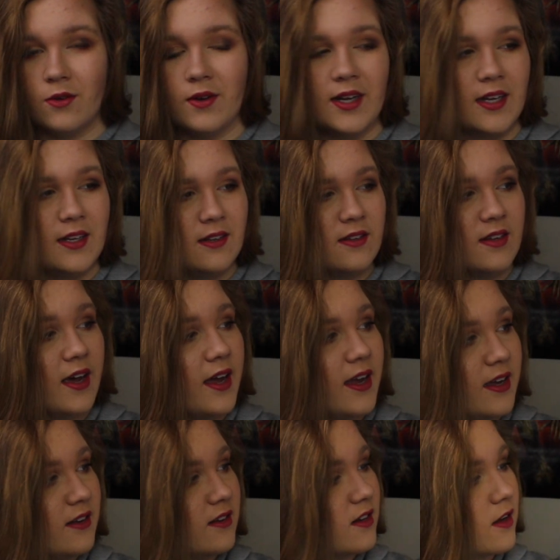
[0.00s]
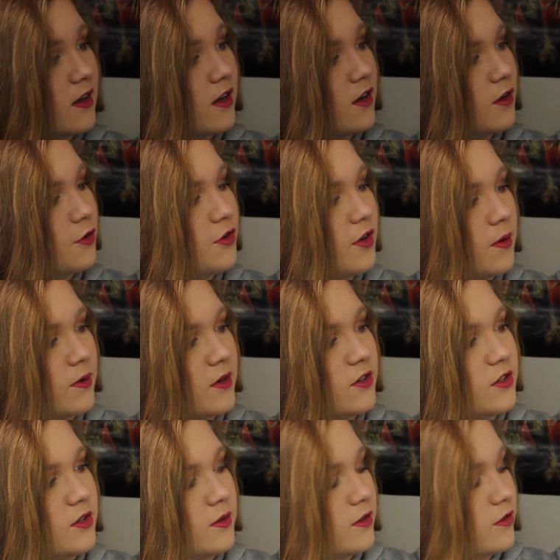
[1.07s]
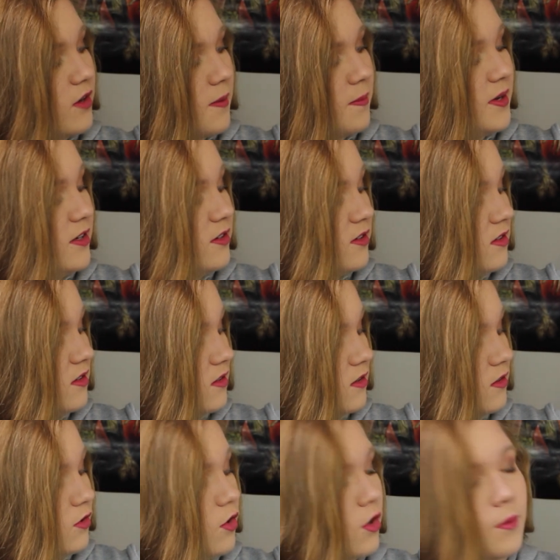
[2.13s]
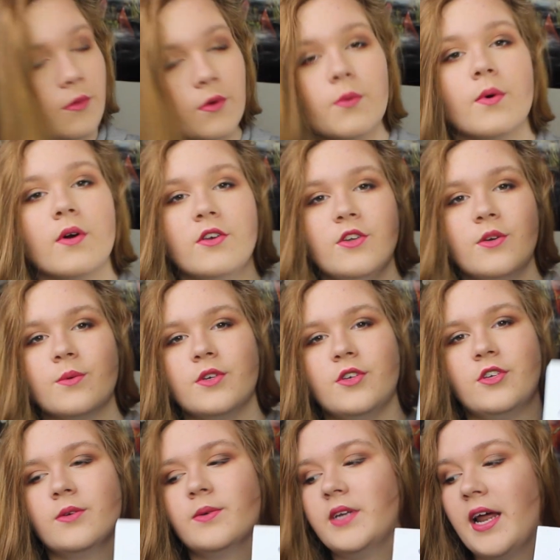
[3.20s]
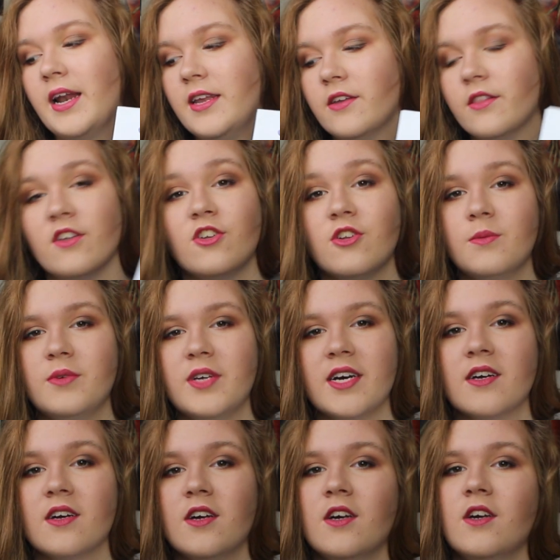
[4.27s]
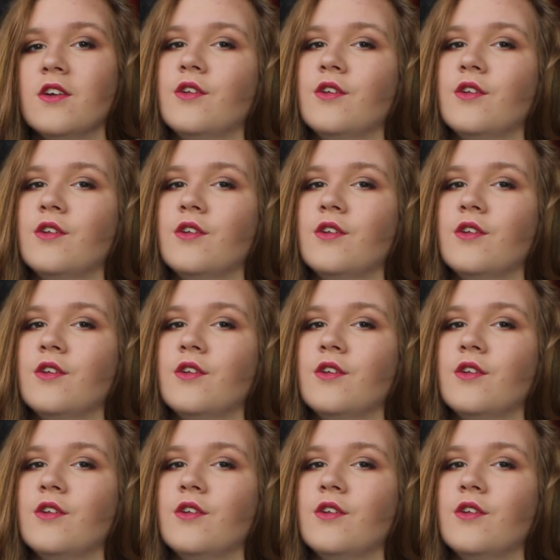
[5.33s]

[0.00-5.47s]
all I can say is you don't want to do a crappy, just normal one you would do in any other subject.